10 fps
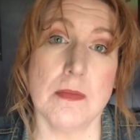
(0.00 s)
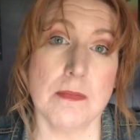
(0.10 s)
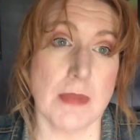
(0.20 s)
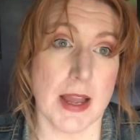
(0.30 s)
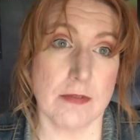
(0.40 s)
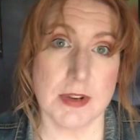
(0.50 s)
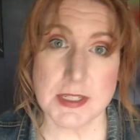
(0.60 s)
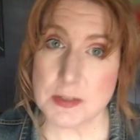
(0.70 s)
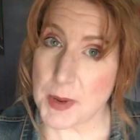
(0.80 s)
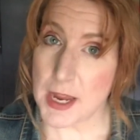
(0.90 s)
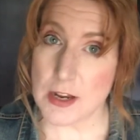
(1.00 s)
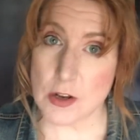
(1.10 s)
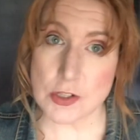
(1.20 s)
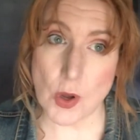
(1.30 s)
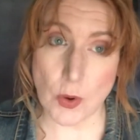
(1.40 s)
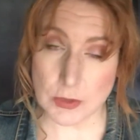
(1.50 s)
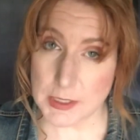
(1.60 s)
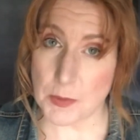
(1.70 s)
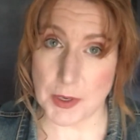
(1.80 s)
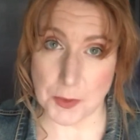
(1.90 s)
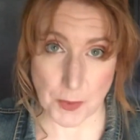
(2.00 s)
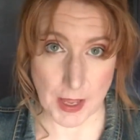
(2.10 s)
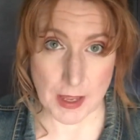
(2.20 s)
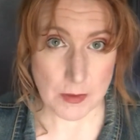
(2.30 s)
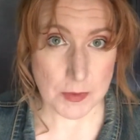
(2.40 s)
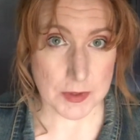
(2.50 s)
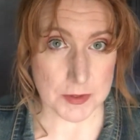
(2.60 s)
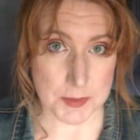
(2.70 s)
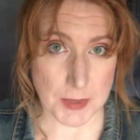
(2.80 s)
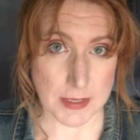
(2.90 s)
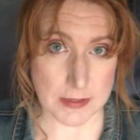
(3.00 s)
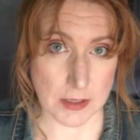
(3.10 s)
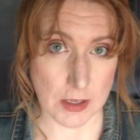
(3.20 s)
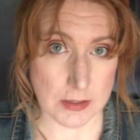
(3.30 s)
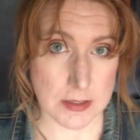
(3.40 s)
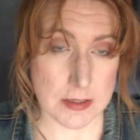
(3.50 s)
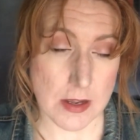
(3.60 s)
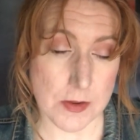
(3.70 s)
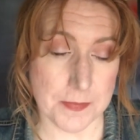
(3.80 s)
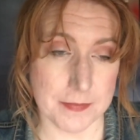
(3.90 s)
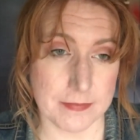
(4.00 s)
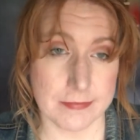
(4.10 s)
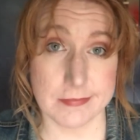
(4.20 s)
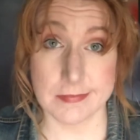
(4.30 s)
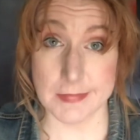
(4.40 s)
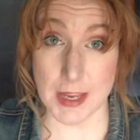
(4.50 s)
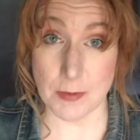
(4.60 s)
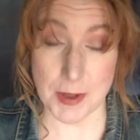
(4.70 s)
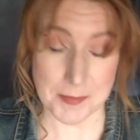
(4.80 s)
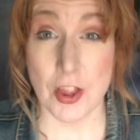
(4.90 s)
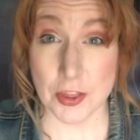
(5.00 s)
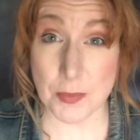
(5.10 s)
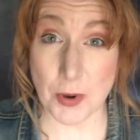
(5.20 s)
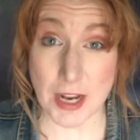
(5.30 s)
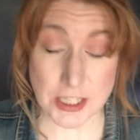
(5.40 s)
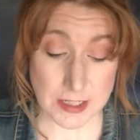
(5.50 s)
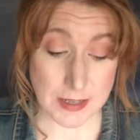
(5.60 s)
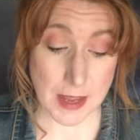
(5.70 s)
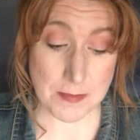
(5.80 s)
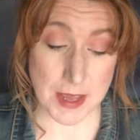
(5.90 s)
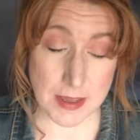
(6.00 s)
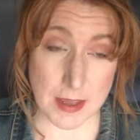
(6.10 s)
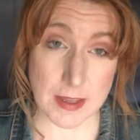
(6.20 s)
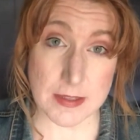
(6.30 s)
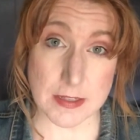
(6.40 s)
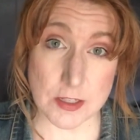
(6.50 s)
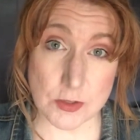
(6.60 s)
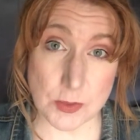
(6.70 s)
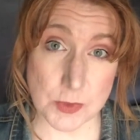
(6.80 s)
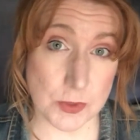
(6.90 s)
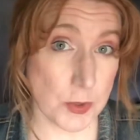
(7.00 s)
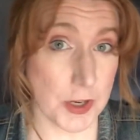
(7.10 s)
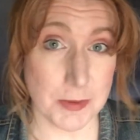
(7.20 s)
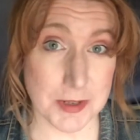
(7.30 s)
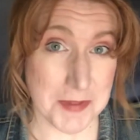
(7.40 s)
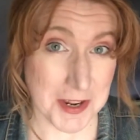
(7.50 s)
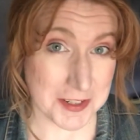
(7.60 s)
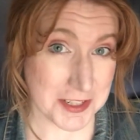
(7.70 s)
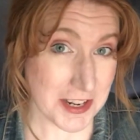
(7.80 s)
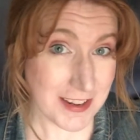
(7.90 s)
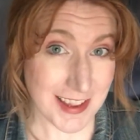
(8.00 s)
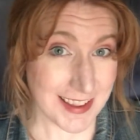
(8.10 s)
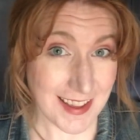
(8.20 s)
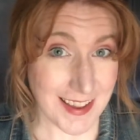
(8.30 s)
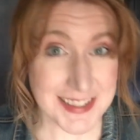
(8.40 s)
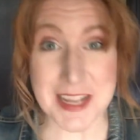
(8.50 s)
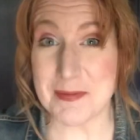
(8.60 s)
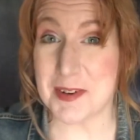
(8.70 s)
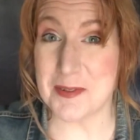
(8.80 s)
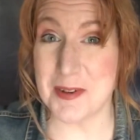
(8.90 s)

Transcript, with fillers: my wrist pain totally went away with those plastic hooks. So anyway, the project I'm making is a YouTube tutorial, but I'm not gonna share that yet. I'm gonna